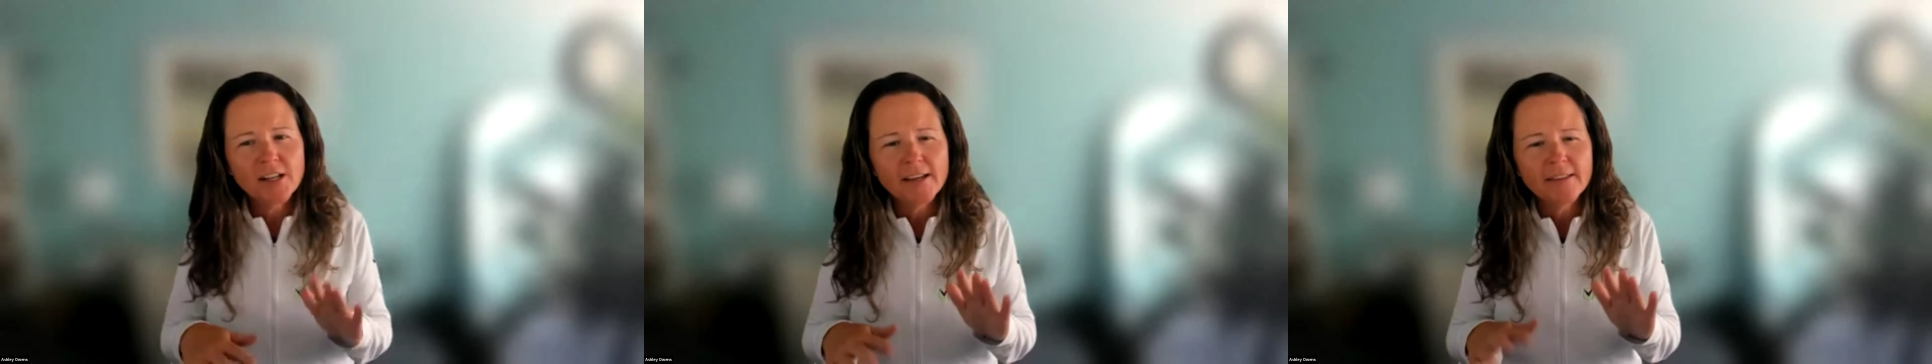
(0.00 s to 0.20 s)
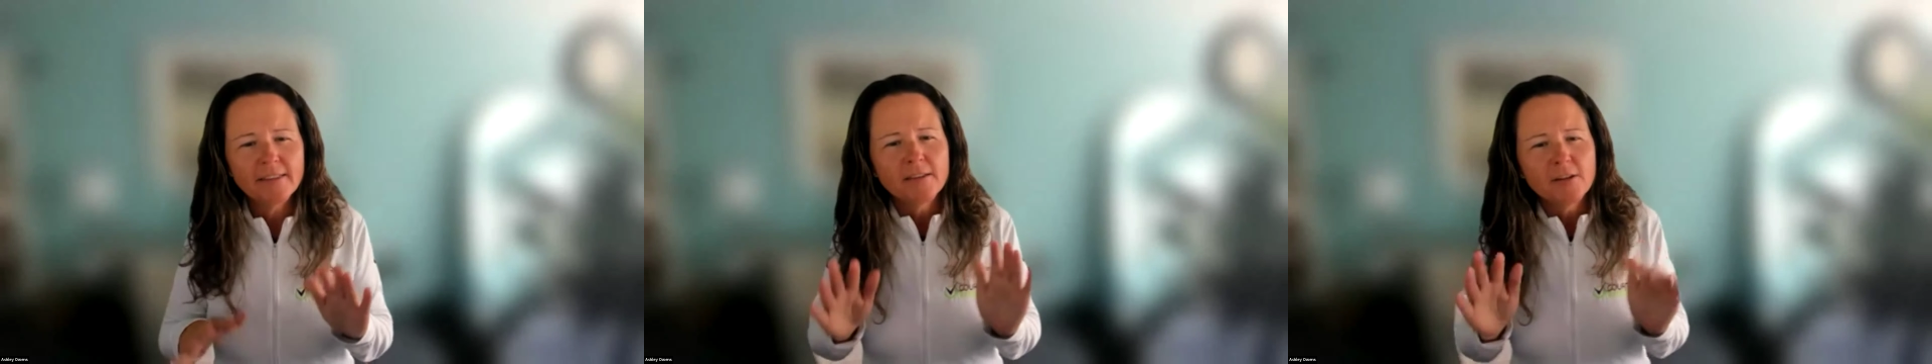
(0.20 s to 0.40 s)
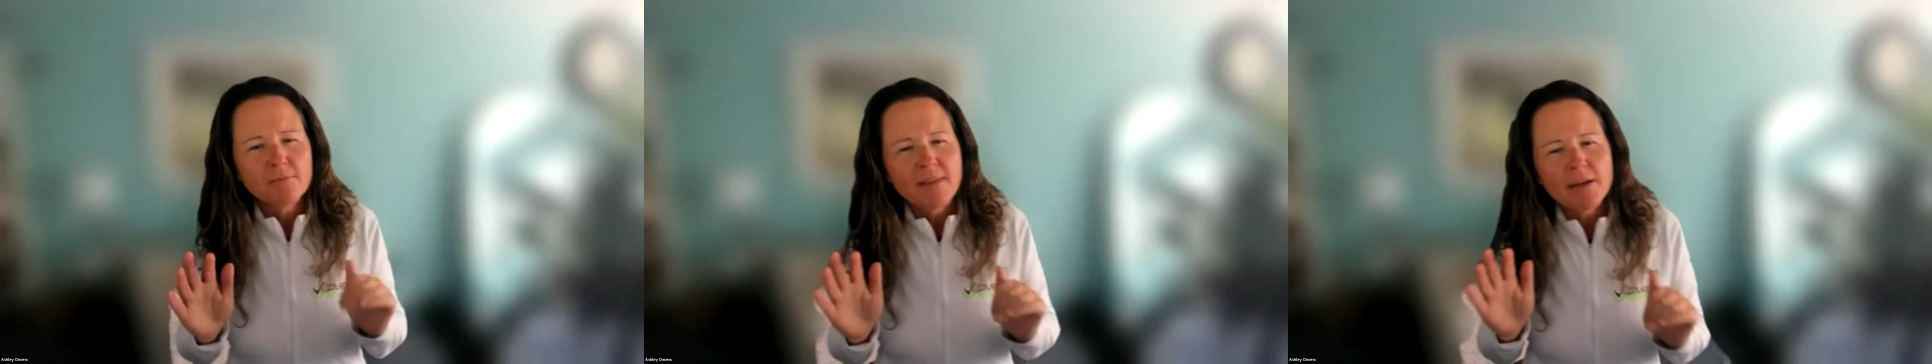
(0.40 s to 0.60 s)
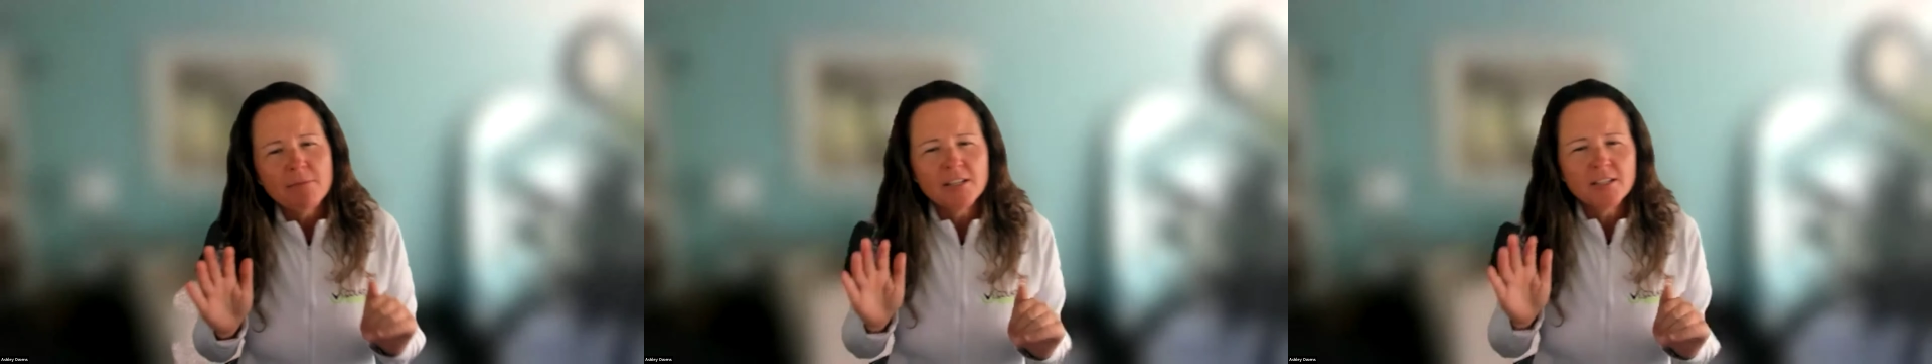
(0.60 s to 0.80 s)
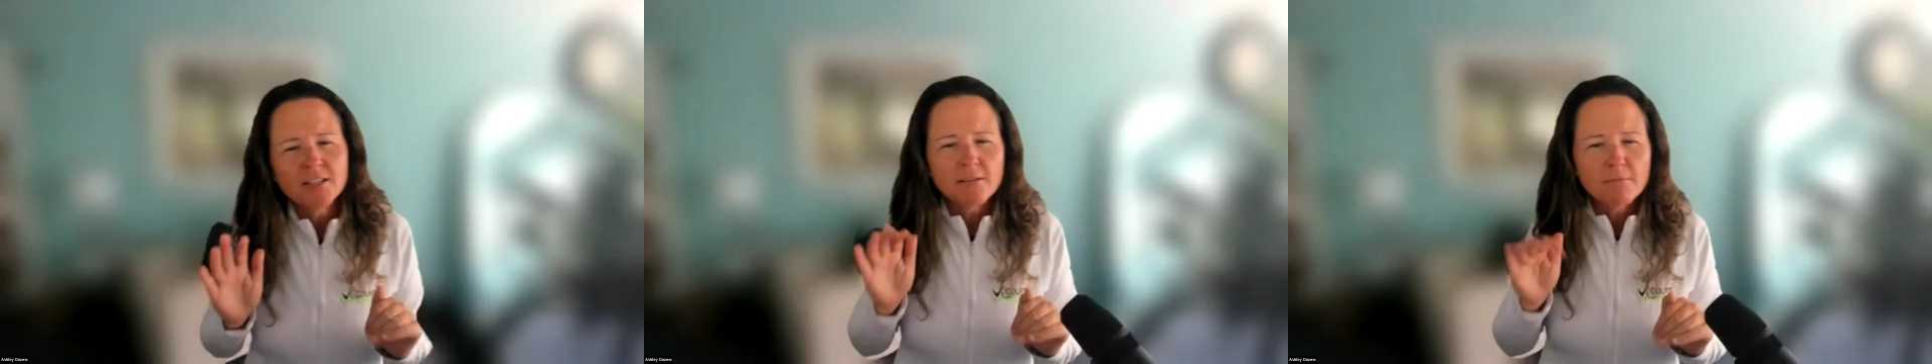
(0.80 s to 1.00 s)
like there may
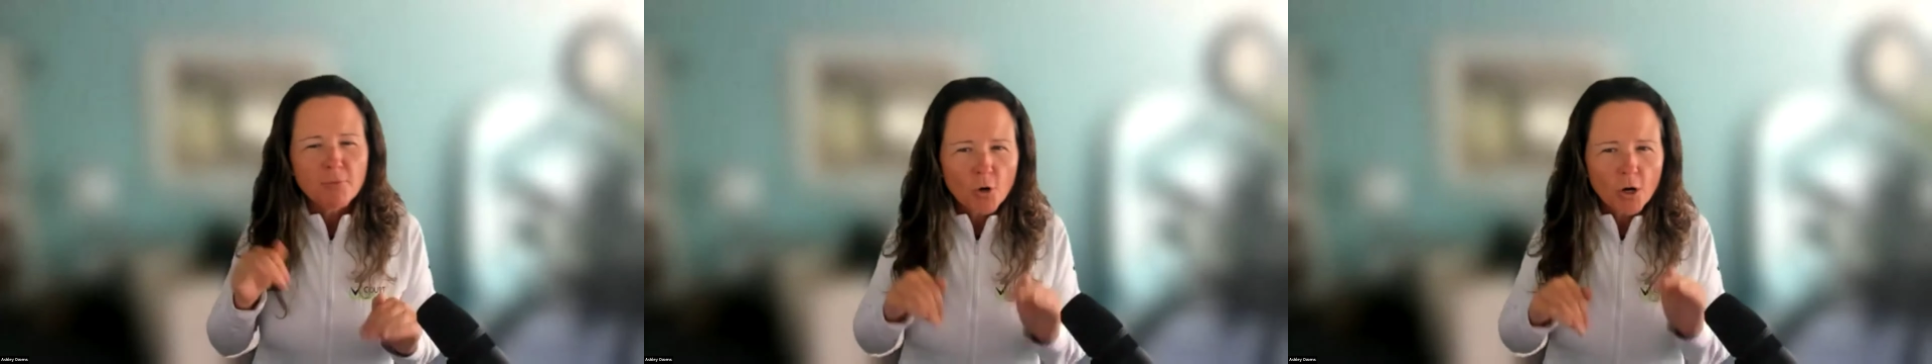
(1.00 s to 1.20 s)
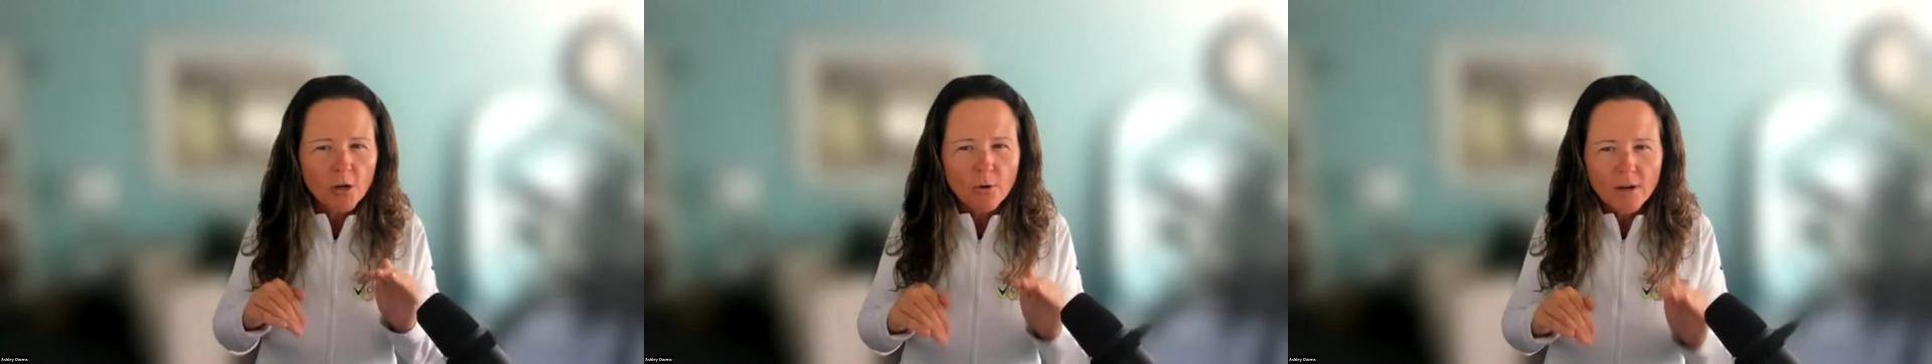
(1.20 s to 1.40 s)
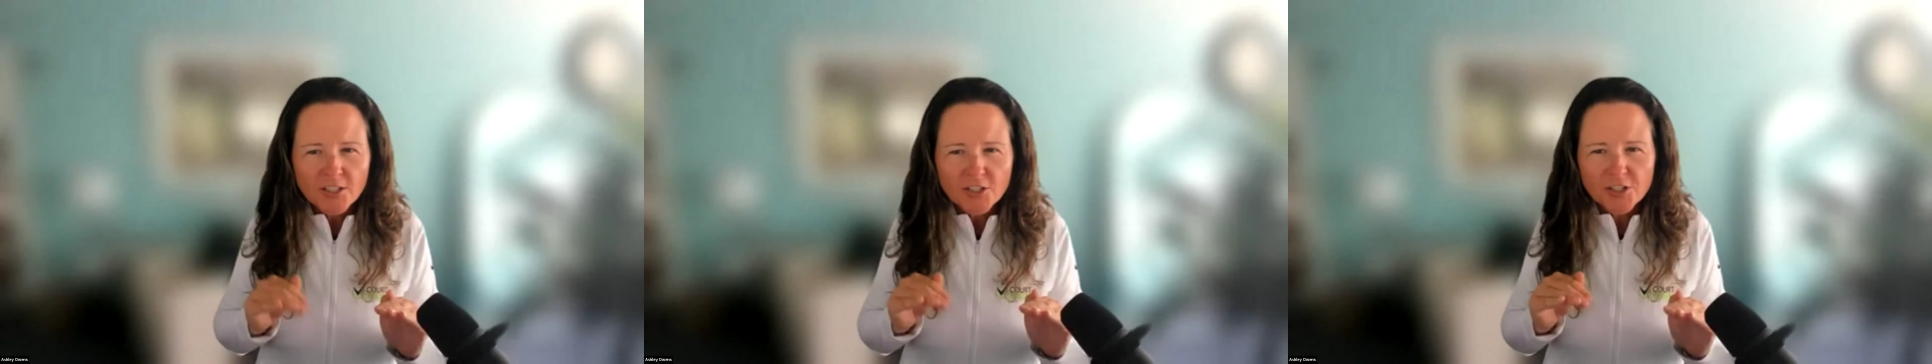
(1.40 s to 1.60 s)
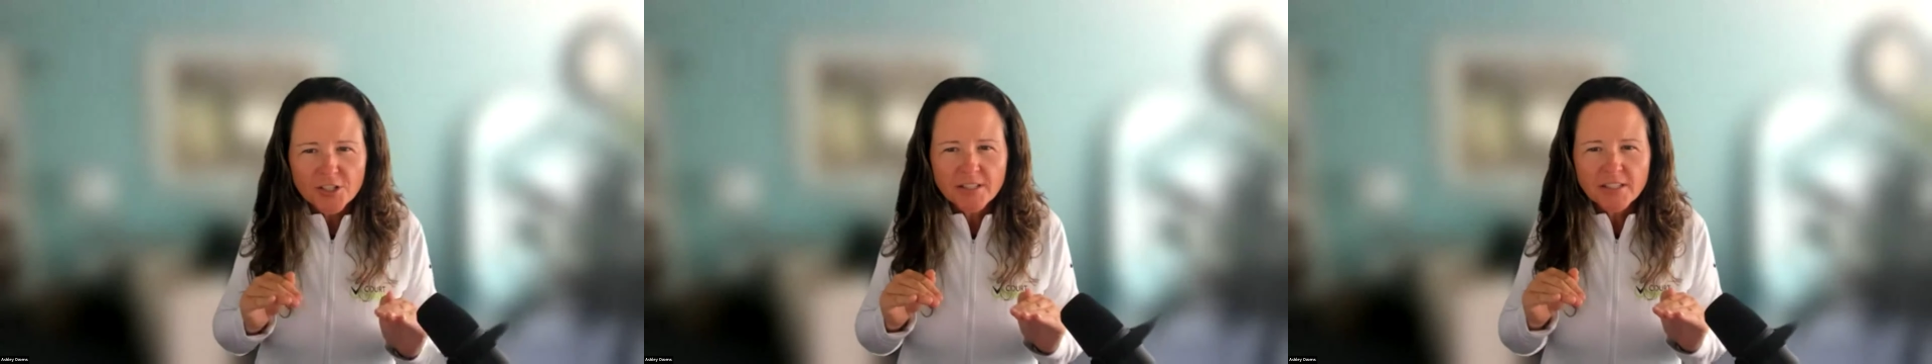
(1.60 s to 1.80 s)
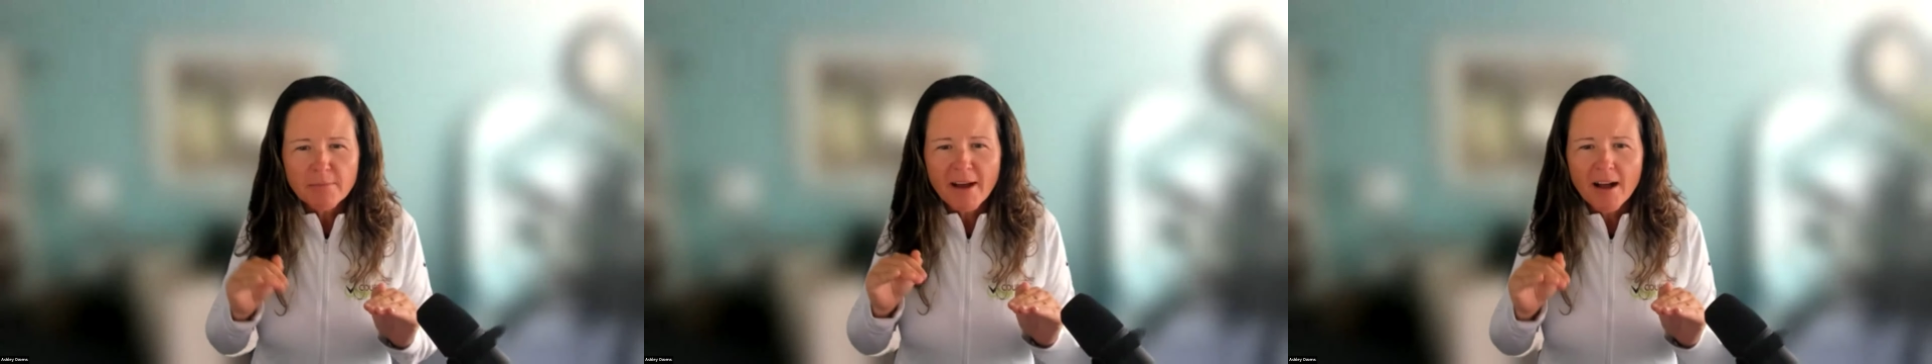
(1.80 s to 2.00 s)
be support
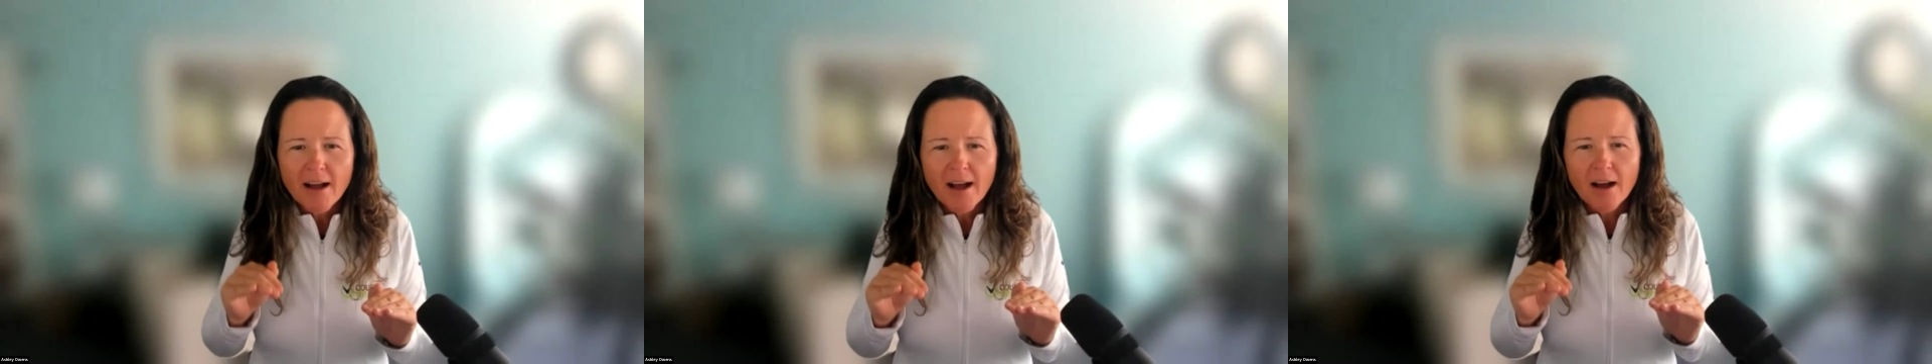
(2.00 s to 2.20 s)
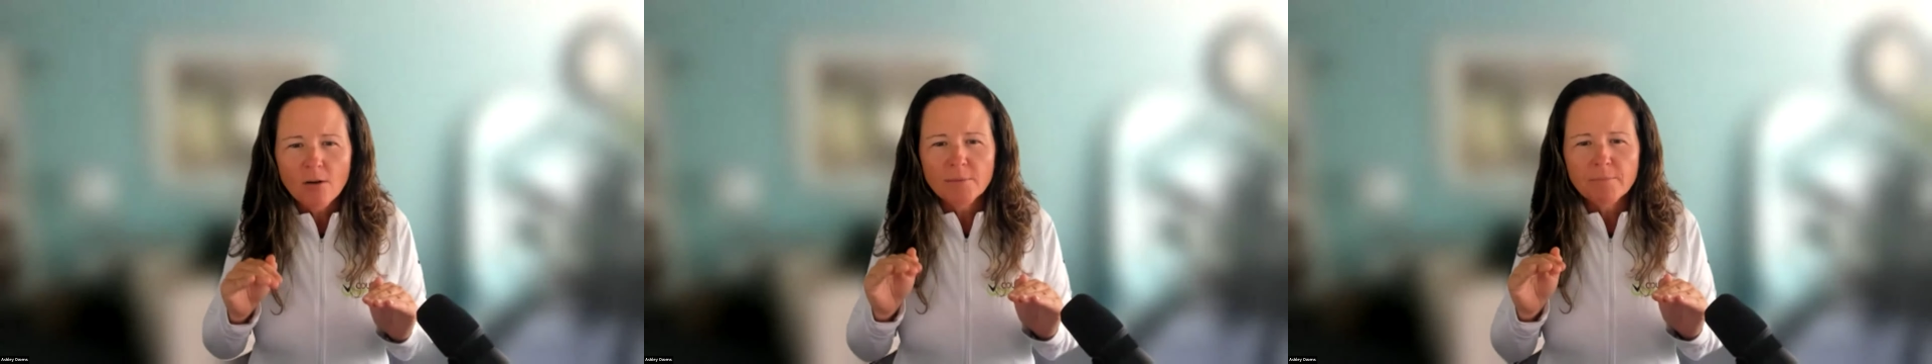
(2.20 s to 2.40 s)
questions about how